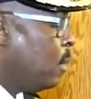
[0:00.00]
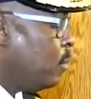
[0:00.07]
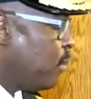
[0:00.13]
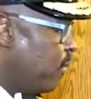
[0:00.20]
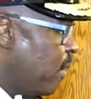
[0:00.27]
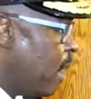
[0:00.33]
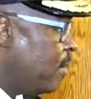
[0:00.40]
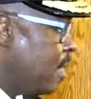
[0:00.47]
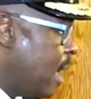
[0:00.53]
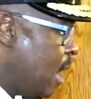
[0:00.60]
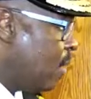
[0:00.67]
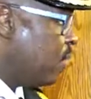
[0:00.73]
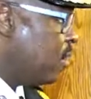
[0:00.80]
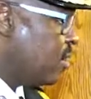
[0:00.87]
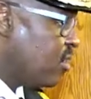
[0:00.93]
they provide that
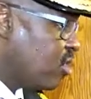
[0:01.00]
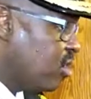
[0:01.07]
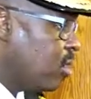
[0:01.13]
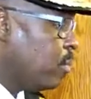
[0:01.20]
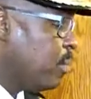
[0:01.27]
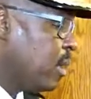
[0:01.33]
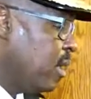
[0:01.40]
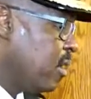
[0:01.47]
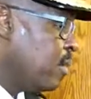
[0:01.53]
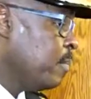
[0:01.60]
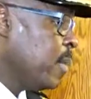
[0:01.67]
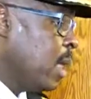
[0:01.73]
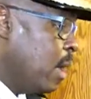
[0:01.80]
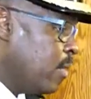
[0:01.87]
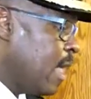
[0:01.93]
evidence to the police,
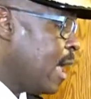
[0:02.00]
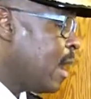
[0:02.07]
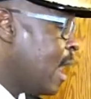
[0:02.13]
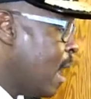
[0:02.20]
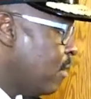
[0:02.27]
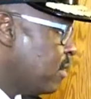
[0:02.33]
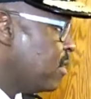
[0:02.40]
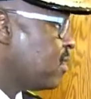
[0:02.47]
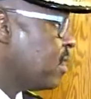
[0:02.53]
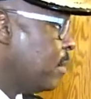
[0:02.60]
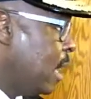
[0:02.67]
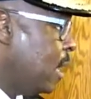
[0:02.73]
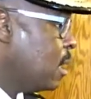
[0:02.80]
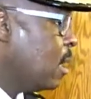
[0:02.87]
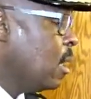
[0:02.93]
and that allows us to
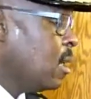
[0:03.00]
make